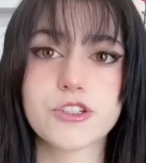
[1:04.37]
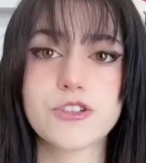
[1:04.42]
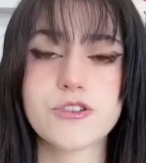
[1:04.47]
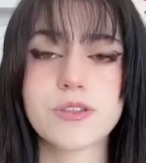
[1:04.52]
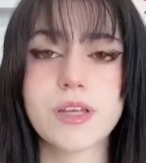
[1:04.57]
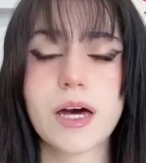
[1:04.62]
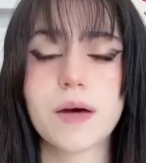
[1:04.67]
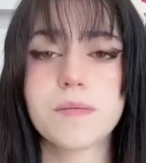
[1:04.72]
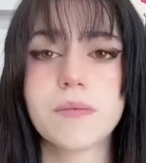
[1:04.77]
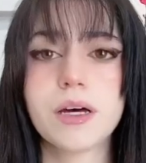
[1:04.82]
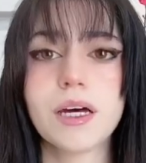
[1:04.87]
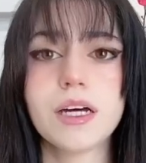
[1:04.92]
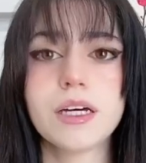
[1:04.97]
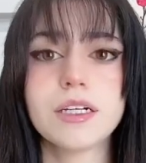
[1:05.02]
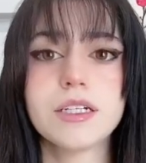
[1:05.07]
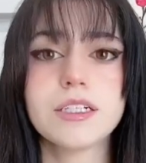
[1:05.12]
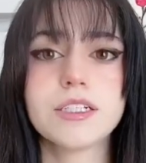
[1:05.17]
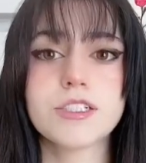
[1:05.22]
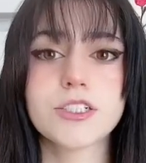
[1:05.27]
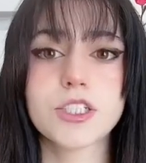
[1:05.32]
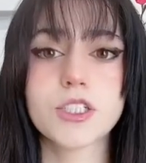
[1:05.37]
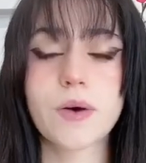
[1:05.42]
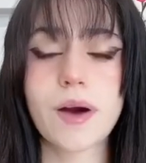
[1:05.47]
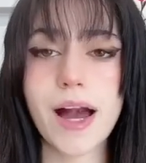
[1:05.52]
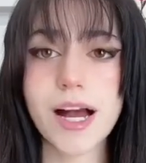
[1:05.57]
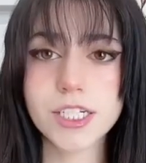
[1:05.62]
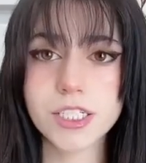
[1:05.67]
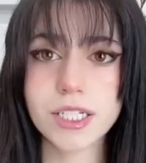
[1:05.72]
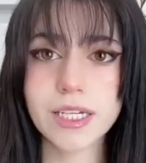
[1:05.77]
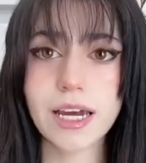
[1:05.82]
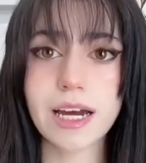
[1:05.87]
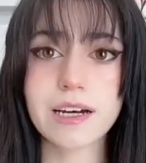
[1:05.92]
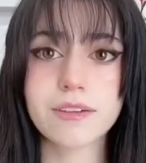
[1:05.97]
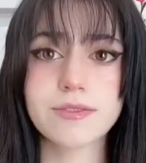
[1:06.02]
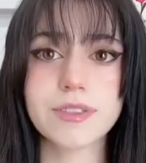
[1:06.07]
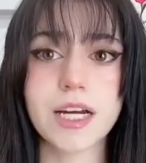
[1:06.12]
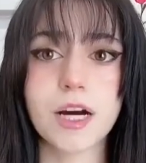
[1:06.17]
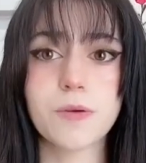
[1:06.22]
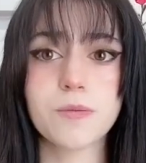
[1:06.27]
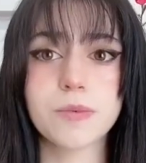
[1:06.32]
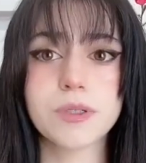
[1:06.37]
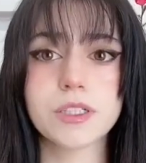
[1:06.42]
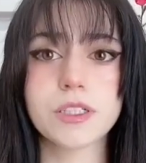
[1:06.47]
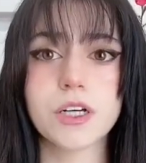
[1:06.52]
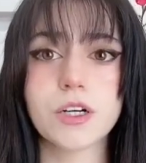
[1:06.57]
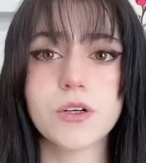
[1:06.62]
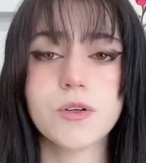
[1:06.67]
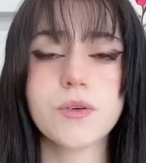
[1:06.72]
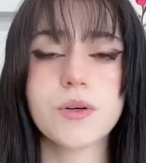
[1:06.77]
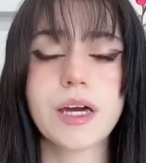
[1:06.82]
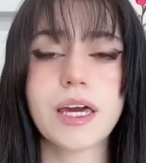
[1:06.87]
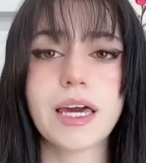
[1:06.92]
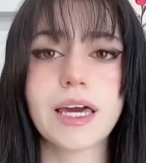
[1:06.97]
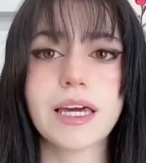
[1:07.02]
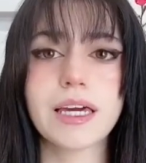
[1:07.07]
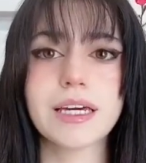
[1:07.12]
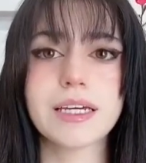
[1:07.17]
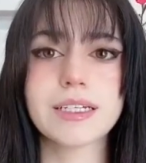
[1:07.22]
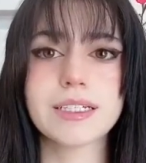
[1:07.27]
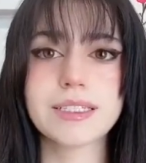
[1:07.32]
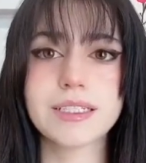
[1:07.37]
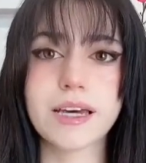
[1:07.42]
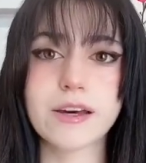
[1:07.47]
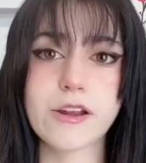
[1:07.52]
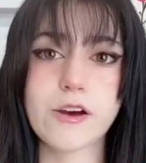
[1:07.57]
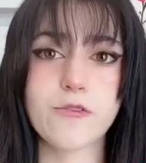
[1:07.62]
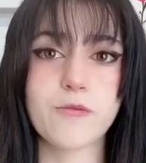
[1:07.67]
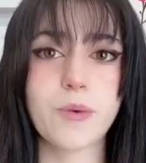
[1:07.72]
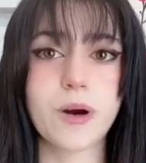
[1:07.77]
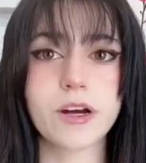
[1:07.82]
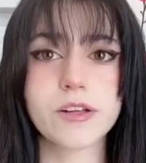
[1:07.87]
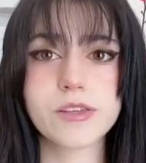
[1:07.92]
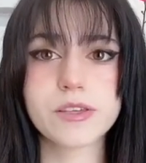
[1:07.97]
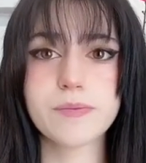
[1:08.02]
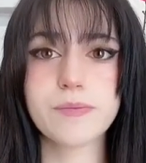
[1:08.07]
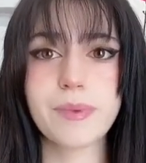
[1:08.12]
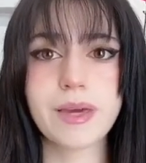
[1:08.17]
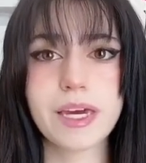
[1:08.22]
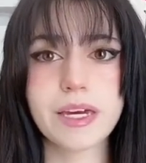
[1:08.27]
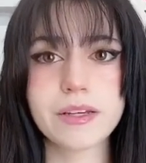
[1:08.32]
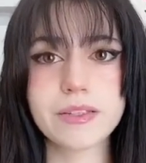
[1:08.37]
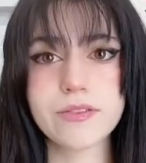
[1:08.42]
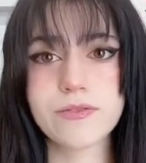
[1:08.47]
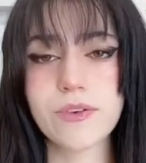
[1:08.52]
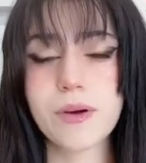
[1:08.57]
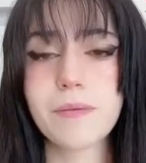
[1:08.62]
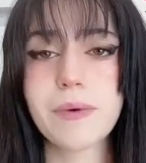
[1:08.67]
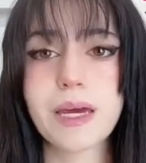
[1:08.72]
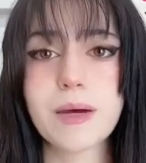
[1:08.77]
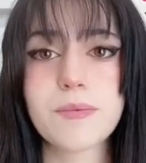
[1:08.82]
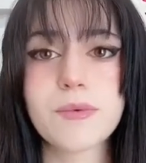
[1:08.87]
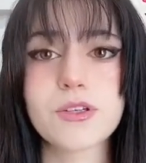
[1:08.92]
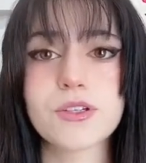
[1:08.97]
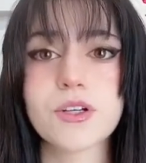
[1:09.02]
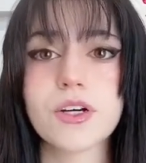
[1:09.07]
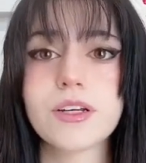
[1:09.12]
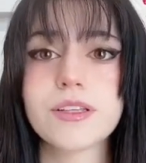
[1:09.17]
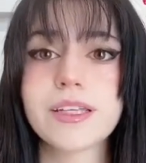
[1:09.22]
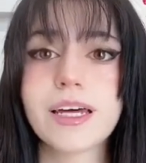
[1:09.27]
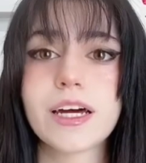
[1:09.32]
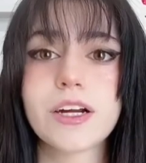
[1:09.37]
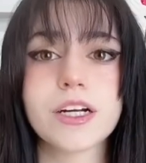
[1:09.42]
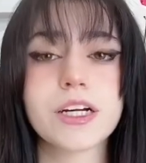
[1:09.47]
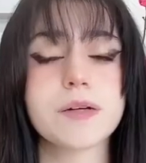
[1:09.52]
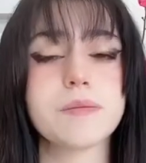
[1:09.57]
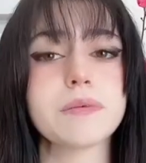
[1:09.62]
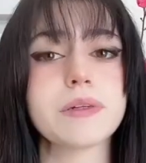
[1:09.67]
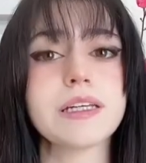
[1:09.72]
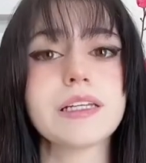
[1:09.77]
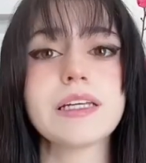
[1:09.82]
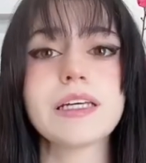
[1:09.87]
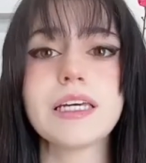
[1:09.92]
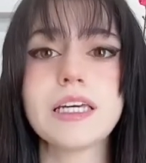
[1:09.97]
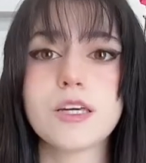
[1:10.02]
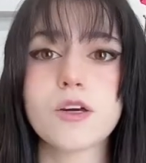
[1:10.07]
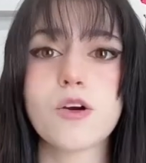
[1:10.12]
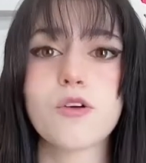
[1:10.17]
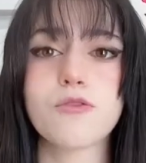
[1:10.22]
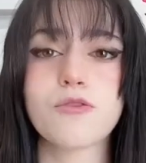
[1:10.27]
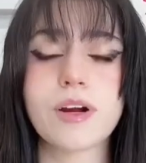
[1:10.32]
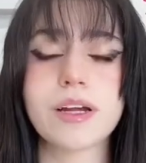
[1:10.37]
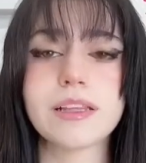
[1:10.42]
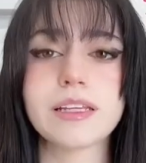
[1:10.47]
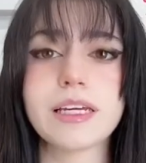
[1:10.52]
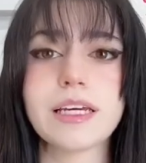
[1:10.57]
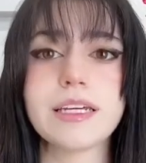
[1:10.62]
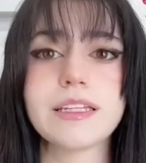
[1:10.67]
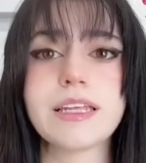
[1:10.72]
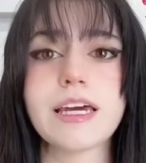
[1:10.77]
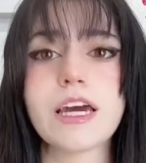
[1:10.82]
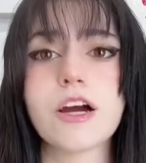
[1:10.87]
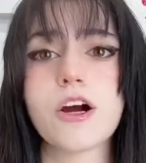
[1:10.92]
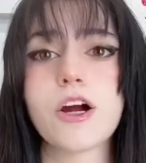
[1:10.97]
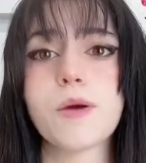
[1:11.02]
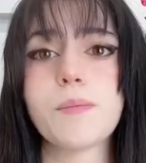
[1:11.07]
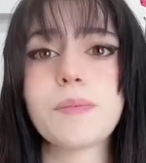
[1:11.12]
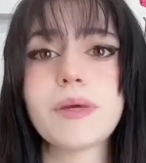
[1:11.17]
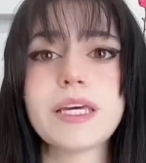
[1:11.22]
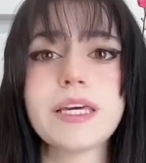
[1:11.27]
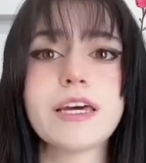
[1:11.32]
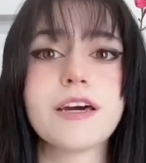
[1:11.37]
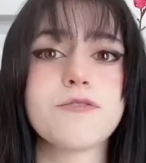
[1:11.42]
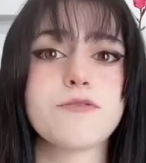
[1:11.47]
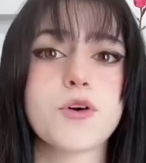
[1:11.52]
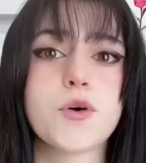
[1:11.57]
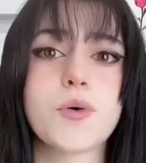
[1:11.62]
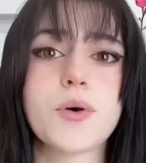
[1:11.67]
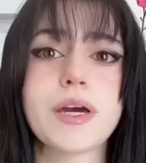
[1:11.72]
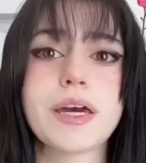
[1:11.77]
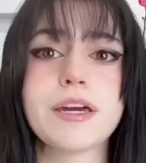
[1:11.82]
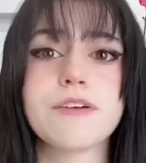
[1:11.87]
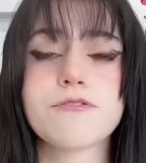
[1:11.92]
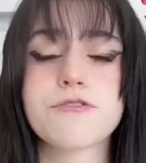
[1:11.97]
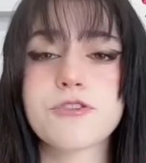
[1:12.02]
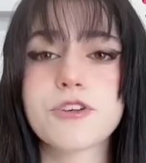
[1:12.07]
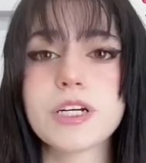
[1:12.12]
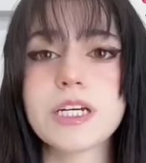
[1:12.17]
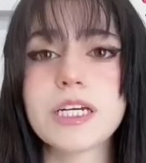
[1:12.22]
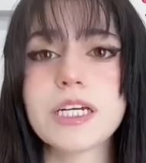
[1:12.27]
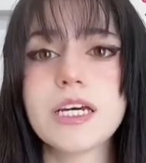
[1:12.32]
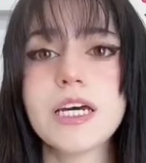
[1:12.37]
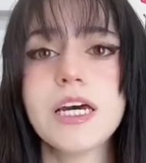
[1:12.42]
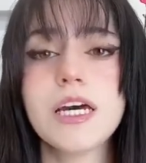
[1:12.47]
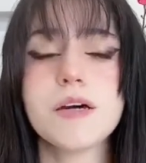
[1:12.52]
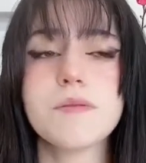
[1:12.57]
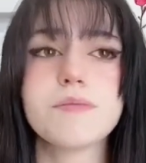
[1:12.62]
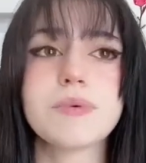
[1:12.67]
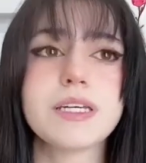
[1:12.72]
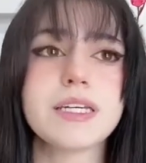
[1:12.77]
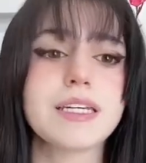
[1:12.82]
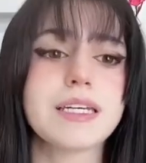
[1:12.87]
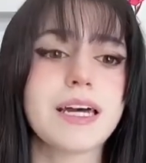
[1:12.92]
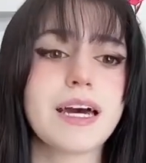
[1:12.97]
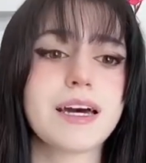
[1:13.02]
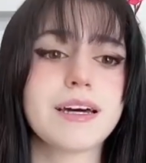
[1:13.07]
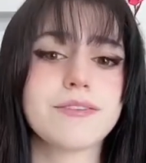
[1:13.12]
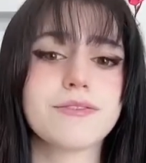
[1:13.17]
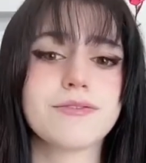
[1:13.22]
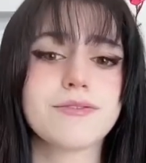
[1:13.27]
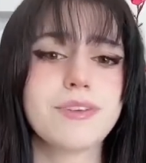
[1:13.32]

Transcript: to them. So I actually have down below a set of pots and pans from Amazon that are completely eco-friendly. They are PFOA free, PFSOs,